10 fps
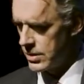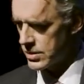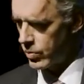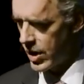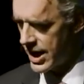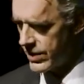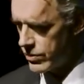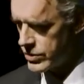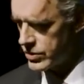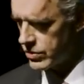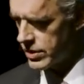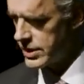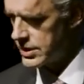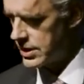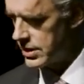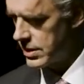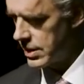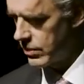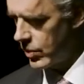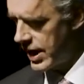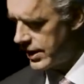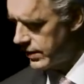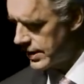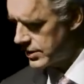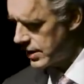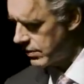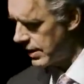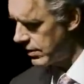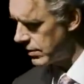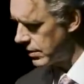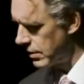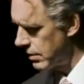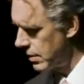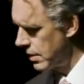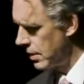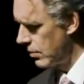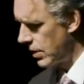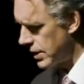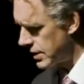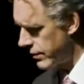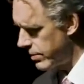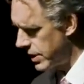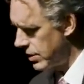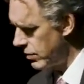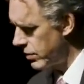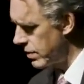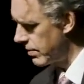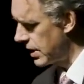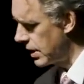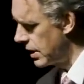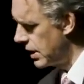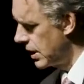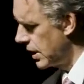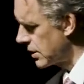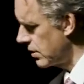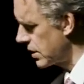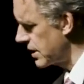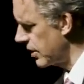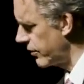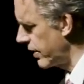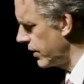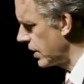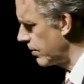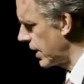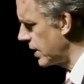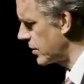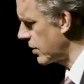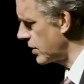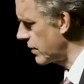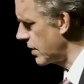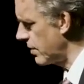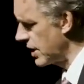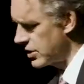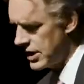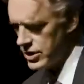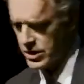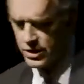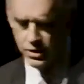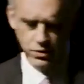so, why those stories and, and why do they stick around and why does everybody know them? And it's not self evident by any stretch of the imagination. And